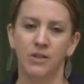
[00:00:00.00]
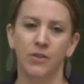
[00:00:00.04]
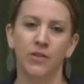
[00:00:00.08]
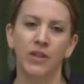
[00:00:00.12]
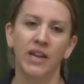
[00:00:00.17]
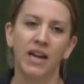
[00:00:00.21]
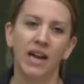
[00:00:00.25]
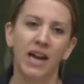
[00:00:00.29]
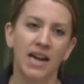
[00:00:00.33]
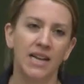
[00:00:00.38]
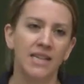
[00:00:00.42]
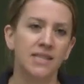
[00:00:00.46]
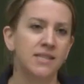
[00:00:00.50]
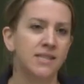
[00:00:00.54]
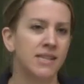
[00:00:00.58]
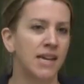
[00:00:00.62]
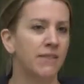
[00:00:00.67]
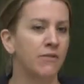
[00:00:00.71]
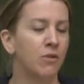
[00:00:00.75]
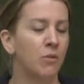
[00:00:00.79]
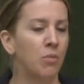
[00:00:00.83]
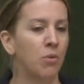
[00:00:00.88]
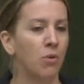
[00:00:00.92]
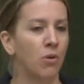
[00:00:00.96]
So that
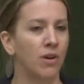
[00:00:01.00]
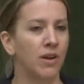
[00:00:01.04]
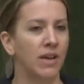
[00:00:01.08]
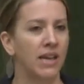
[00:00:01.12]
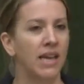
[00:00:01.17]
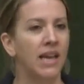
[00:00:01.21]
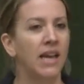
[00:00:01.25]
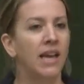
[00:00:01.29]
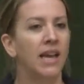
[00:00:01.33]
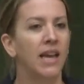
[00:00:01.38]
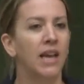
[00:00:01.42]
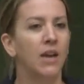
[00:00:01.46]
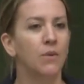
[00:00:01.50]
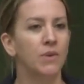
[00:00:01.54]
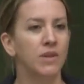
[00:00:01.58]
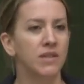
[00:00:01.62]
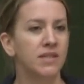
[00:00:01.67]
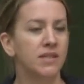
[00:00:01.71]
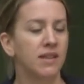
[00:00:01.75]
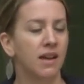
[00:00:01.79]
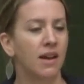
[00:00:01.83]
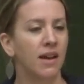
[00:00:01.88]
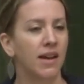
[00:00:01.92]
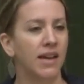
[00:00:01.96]
ISTAD report, it
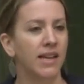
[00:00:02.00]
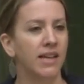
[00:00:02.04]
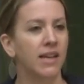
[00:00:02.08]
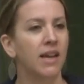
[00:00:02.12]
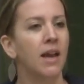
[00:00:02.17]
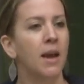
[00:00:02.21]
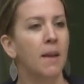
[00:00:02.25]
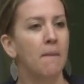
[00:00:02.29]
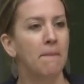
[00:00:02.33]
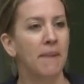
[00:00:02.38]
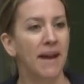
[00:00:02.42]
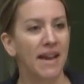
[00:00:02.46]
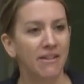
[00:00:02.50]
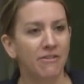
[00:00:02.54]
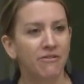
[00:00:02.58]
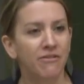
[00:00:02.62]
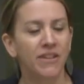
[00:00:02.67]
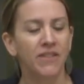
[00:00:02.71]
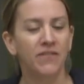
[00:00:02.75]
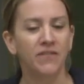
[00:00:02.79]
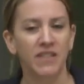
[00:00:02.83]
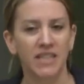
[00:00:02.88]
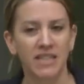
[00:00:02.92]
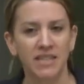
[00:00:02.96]
was signed by
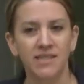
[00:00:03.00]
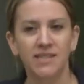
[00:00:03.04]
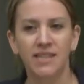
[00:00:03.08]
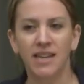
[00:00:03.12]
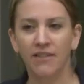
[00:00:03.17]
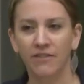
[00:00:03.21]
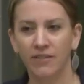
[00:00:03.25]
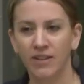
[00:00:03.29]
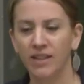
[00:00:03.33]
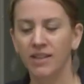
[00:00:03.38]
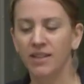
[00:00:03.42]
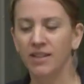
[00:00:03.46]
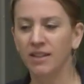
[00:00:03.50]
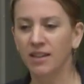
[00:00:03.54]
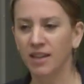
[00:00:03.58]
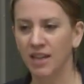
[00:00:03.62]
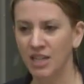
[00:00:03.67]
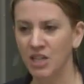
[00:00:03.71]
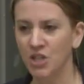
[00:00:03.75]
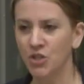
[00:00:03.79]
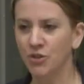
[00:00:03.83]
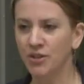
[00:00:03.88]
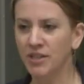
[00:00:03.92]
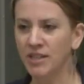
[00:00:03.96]
57
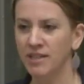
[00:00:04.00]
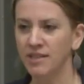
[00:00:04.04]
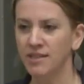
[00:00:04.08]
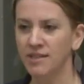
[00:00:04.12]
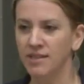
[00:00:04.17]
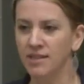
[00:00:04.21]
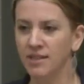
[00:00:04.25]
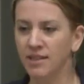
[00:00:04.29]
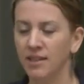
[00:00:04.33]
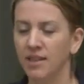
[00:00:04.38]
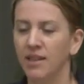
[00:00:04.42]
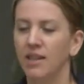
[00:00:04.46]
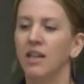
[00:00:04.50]
countries,